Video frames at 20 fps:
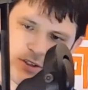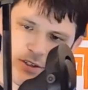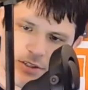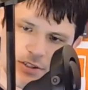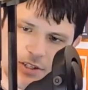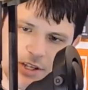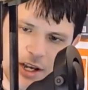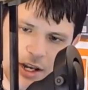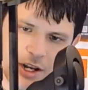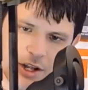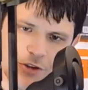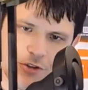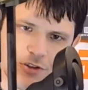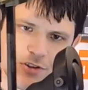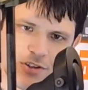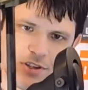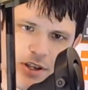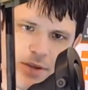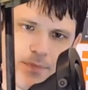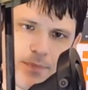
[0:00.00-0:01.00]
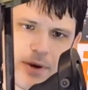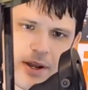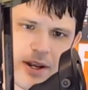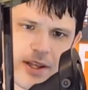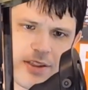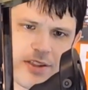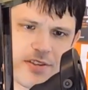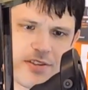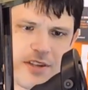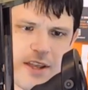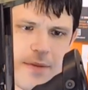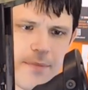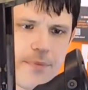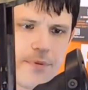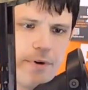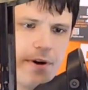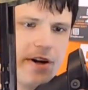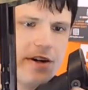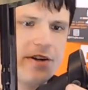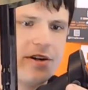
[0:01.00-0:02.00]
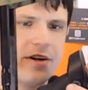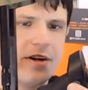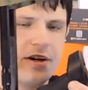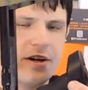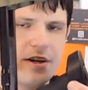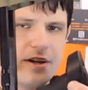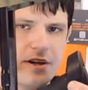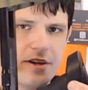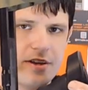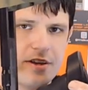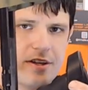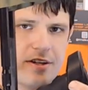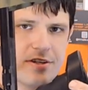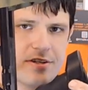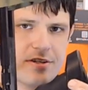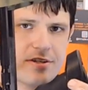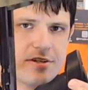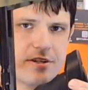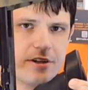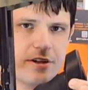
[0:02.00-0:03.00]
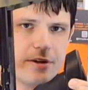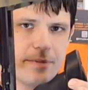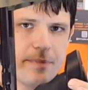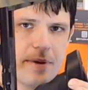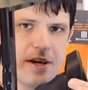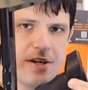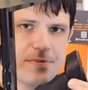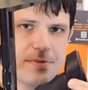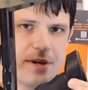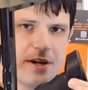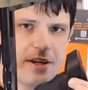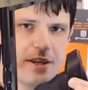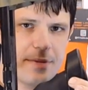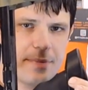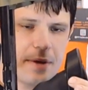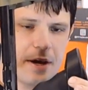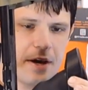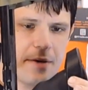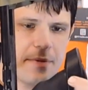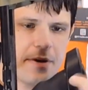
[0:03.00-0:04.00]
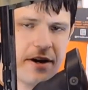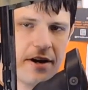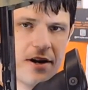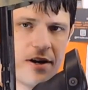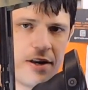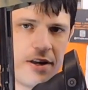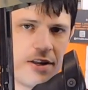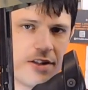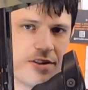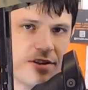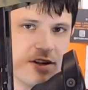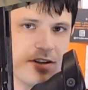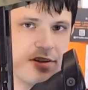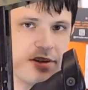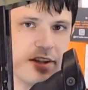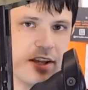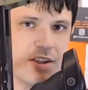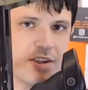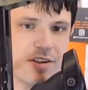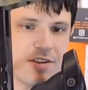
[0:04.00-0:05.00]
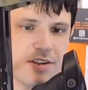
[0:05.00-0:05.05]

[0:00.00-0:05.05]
It's kind of interesting, but at the same point, this little base plate at the bottom here doesn't like to